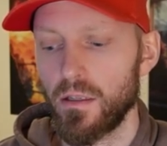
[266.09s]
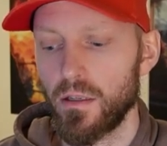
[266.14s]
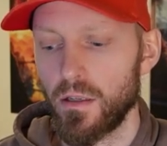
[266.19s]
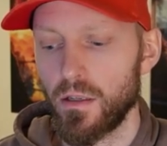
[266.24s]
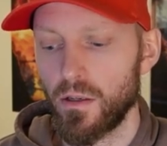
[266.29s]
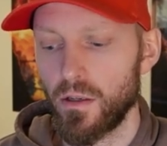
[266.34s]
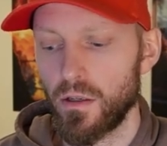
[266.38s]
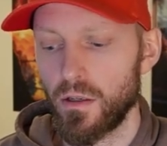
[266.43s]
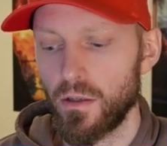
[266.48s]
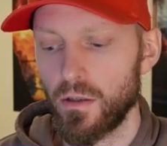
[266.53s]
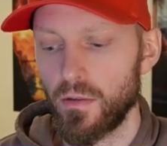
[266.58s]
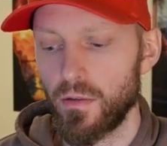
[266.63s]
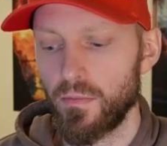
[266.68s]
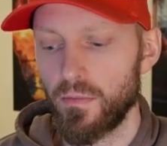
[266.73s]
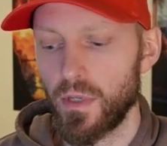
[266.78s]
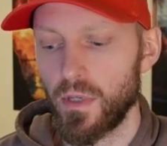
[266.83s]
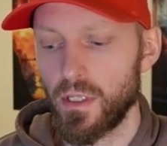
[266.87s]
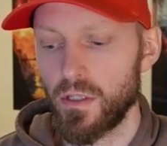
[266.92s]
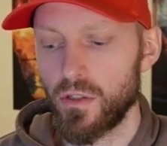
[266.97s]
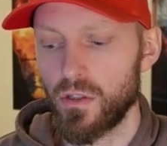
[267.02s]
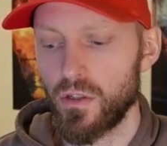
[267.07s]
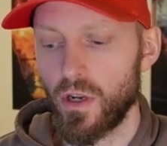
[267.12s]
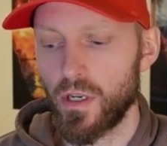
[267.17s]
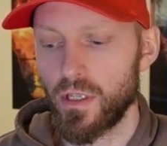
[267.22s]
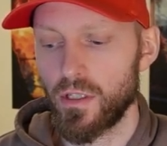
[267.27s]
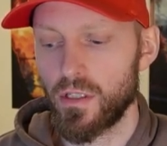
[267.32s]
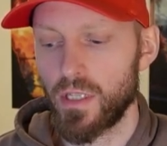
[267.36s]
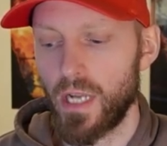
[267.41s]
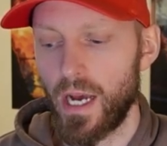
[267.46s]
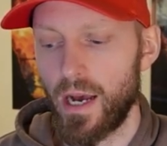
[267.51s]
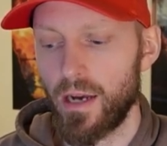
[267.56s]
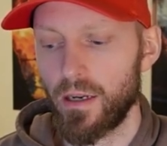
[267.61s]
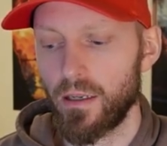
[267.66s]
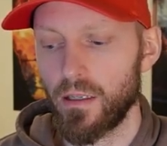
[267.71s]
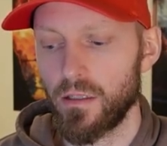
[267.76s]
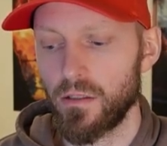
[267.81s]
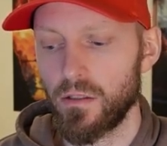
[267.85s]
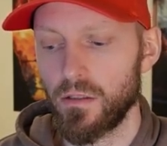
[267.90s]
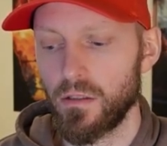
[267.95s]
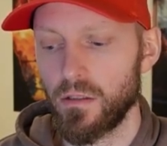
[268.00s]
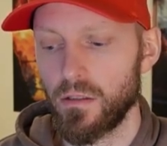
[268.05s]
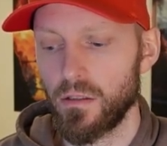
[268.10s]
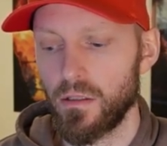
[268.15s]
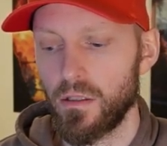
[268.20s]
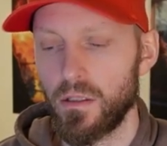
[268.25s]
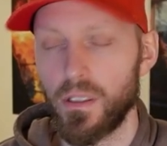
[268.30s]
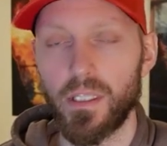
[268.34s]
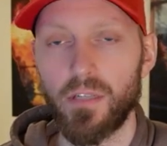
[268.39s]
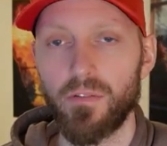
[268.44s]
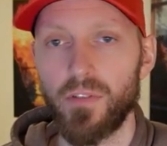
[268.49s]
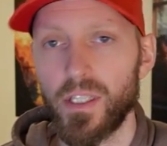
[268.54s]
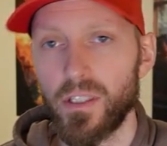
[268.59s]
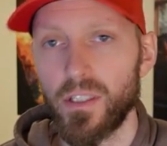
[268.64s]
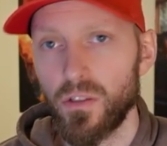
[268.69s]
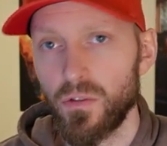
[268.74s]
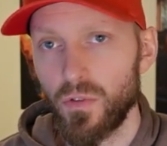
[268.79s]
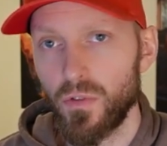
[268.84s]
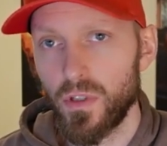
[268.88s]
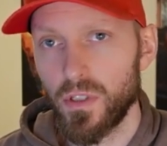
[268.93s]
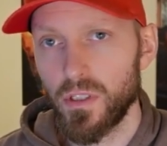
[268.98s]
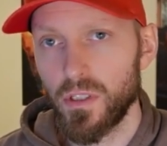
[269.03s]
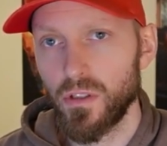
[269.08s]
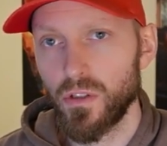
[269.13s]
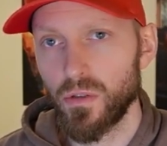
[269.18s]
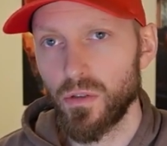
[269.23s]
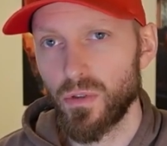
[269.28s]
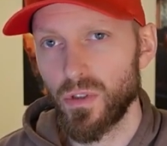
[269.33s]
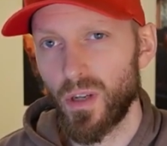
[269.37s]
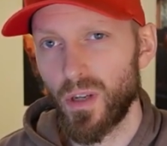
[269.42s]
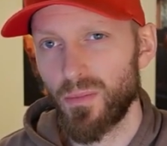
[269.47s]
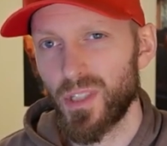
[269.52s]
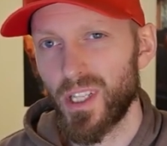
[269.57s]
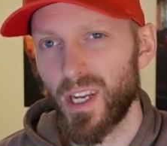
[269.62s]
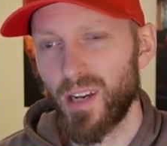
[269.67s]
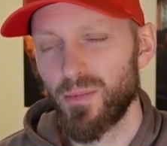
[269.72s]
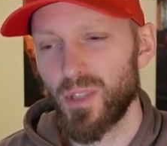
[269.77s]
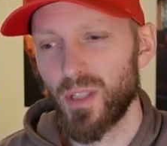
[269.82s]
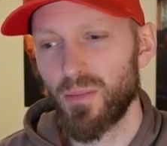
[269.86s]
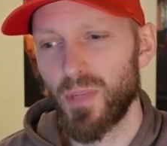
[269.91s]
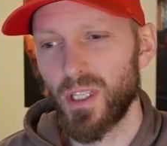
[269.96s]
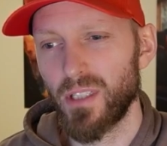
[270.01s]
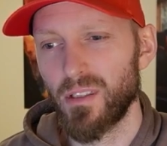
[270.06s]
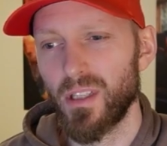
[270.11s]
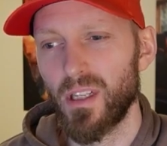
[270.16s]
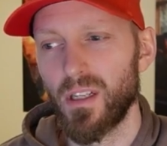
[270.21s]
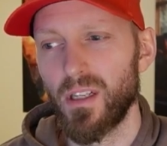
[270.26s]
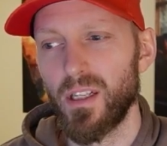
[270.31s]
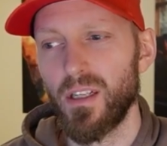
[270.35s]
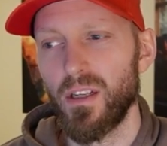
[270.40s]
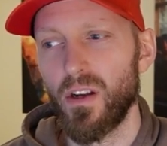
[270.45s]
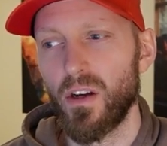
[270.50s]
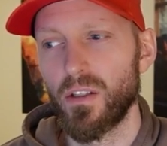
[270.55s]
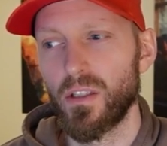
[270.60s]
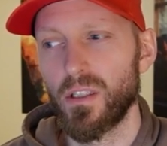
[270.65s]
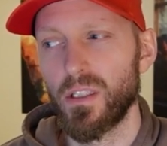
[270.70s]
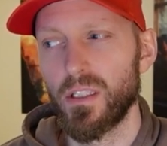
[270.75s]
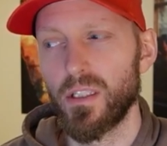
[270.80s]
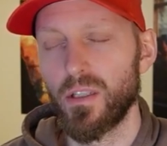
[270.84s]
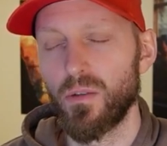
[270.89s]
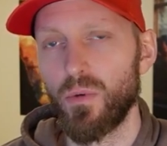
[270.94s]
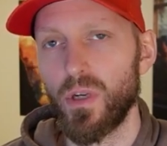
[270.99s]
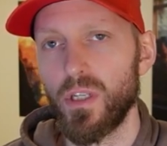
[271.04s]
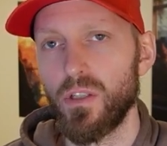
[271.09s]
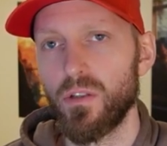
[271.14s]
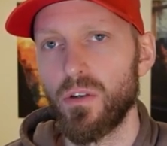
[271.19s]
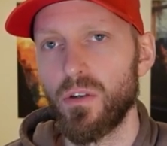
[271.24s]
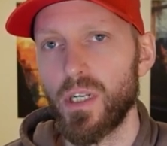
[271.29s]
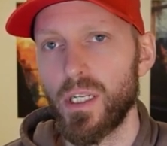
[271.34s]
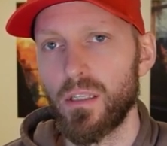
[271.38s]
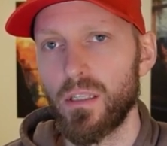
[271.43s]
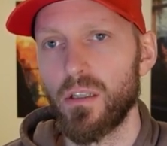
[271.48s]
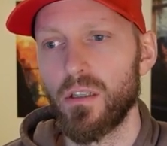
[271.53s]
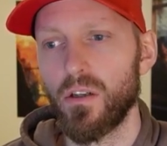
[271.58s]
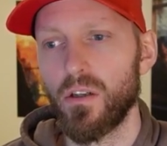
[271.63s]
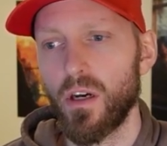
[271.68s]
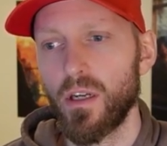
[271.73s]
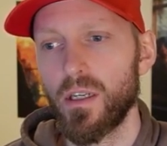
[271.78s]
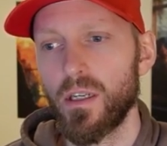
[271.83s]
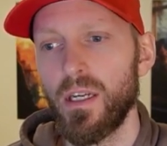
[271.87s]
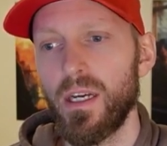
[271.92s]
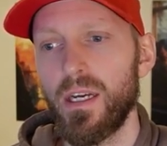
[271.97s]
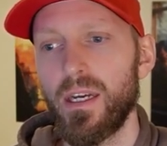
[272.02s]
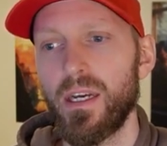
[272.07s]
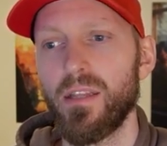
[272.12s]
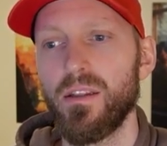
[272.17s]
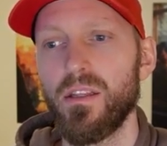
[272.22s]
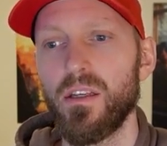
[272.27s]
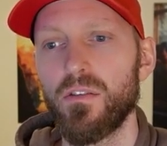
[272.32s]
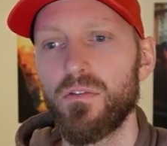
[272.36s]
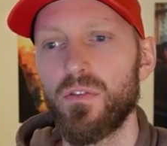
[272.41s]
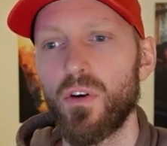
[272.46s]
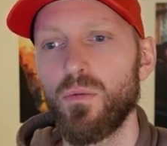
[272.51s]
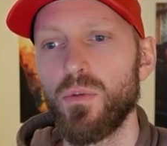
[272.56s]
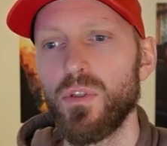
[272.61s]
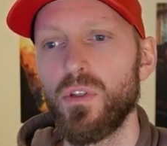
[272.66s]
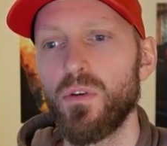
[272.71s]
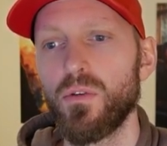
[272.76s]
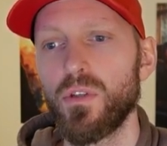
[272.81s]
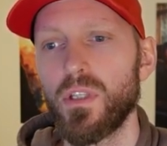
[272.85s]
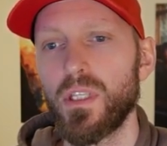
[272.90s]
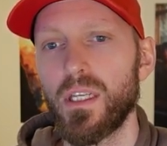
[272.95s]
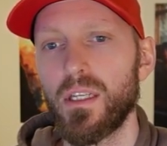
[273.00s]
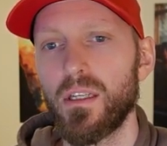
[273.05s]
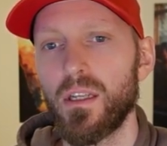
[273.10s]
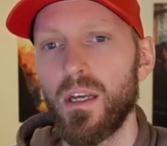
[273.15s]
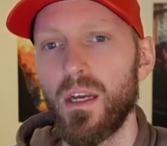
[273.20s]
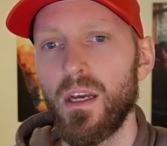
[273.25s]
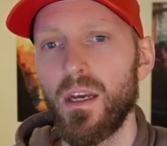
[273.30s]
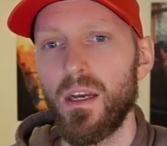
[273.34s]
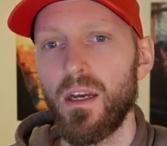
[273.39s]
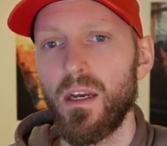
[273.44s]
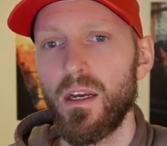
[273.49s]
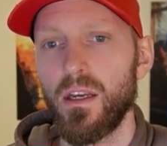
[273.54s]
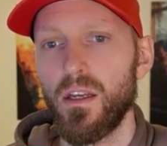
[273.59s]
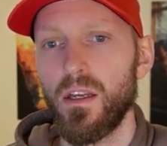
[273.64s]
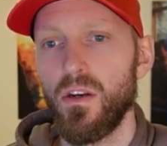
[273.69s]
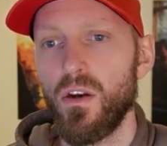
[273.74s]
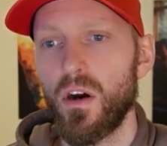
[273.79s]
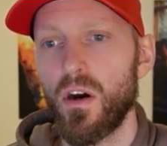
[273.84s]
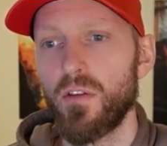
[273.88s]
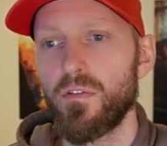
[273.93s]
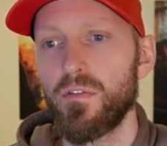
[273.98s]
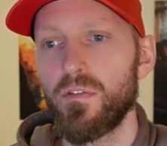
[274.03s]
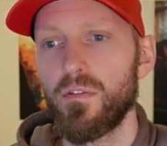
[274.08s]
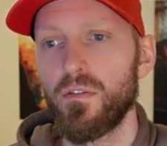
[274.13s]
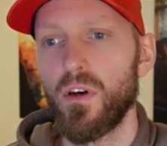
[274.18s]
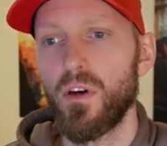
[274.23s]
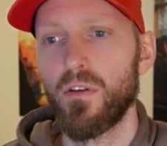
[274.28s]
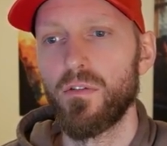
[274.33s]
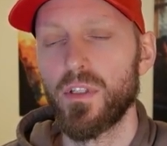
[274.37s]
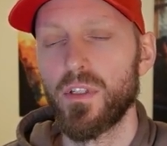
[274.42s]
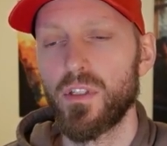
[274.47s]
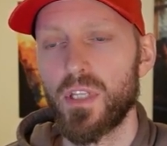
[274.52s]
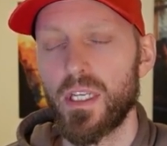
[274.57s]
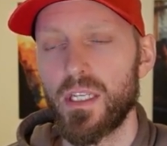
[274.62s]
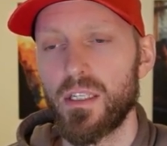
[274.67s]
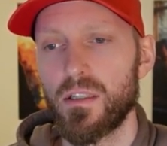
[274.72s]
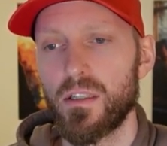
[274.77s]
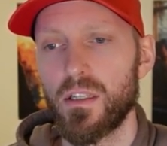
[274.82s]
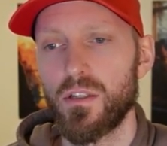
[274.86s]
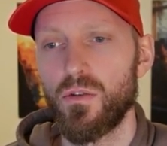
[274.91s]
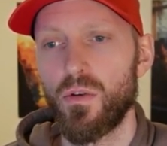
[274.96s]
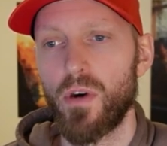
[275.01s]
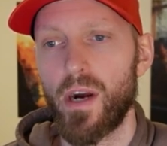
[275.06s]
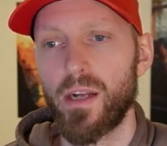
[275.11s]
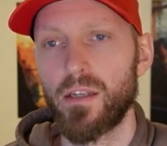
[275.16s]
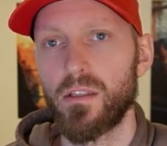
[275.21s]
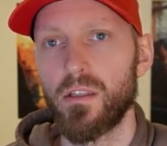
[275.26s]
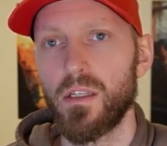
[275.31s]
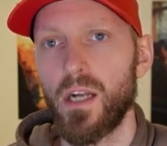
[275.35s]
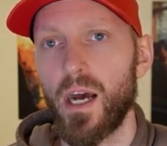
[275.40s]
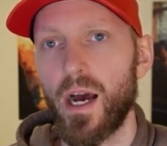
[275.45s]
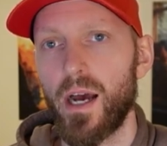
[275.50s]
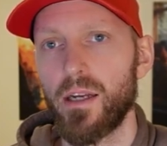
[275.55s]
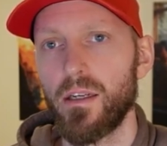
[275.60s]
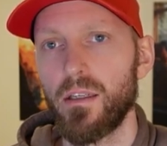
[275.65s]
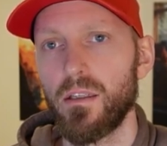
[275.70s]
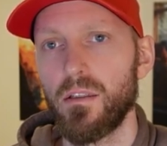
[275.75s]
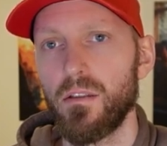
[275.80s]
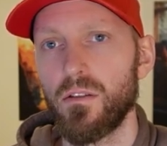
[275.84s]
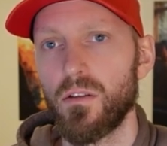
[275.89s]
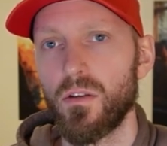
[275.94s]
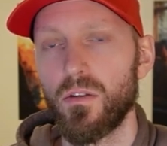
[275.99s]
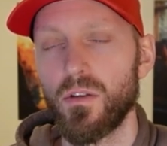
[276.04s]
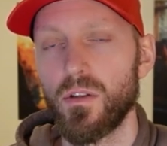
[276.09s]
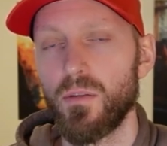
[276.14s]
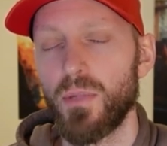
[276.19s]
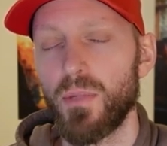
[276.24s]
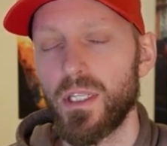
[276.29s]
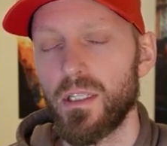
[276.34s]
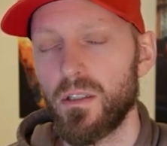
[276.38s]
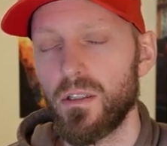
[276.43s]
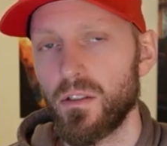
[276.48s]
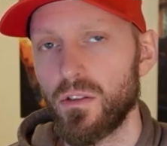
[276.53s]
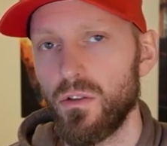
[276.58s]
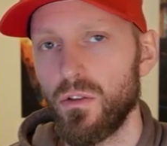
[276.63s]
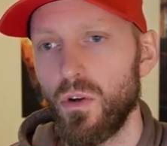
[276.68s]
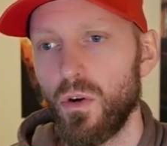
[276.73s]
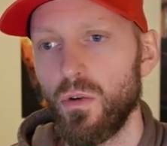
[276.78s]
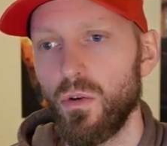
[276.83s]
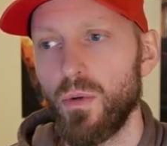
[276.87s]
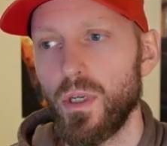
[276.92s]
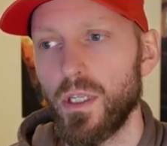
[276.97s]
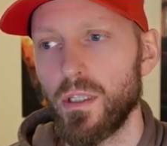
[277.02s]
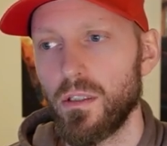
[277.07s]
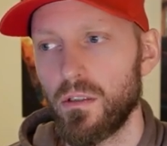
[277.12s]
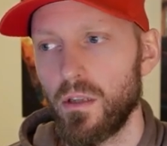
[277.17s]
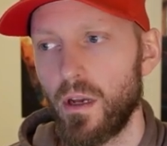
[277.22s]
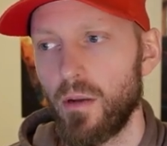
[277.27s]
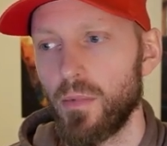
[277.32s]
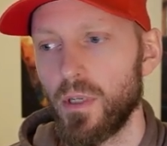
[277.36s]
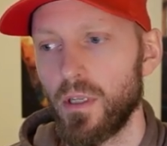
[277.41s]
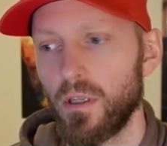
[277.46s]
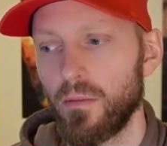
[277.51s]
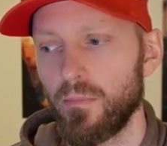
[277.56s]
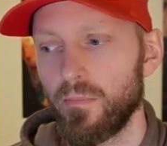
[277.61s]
It is not as dark as in League of Legends, for instance, so sometimes it makes it a little unclear when you're hidden or not, and therefore we don't get enough of a sense that you're actually hiding, or the player doesn't know when it's happening.